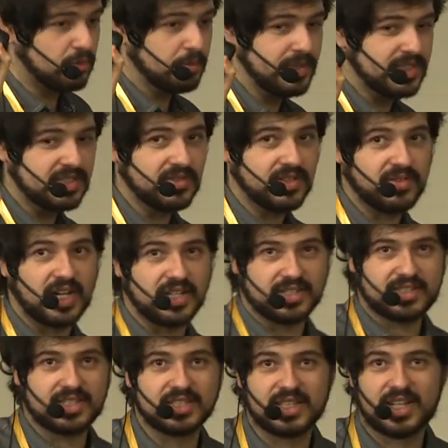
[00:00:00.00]
piece of
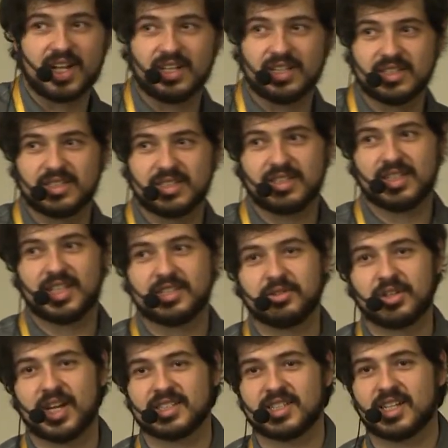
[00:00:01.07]
advice, and then I'll let you
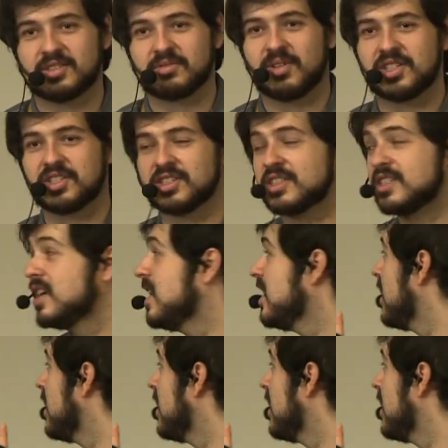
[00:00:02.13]
guys ask questions.